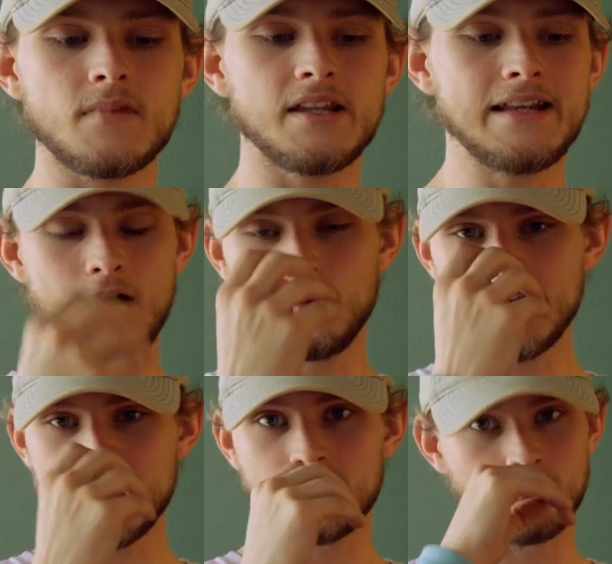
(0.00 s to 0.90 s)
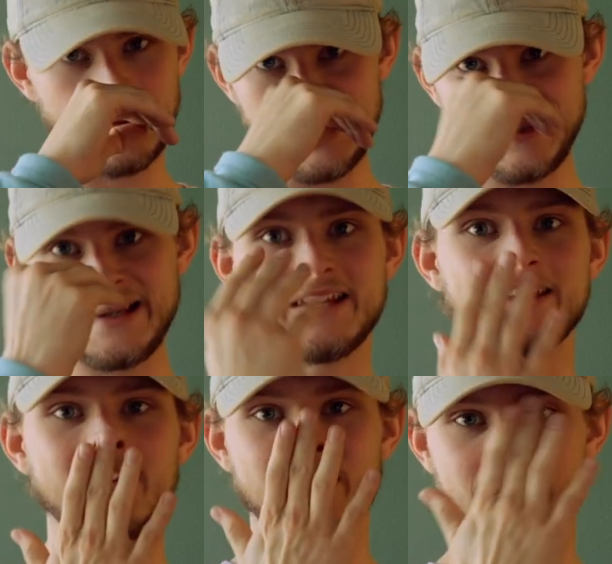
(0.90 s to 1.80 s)
Now we can really
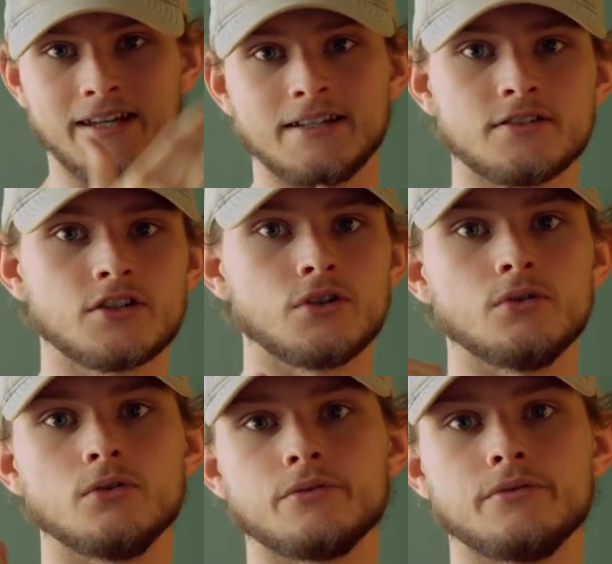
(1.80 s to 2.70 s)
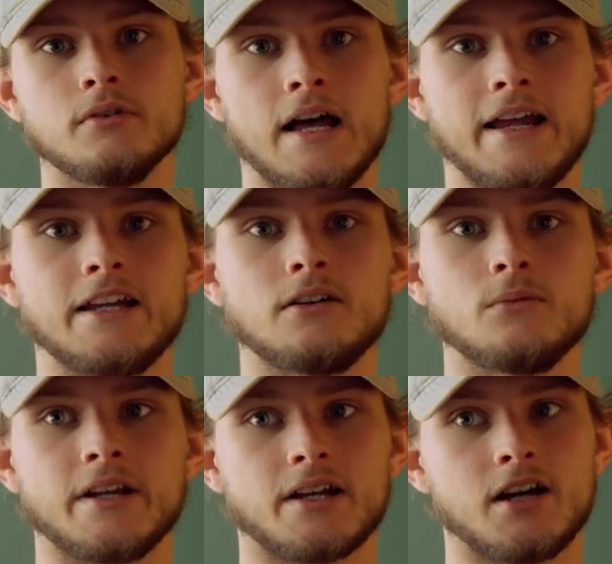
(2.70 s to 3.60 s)
get into lighting
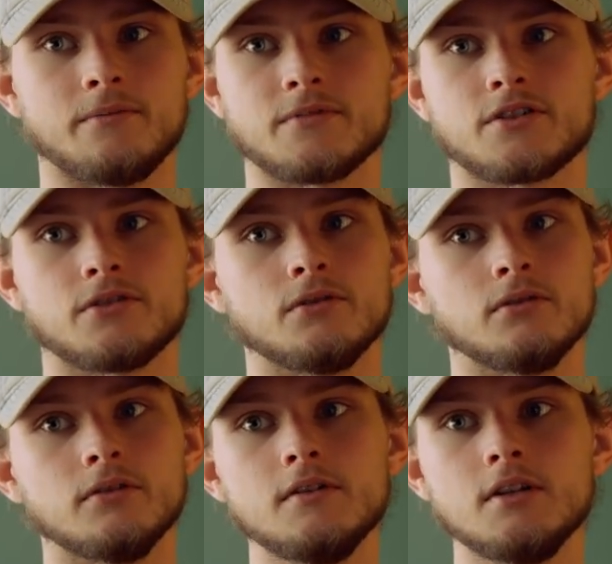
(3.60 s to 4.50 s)
when it comes to,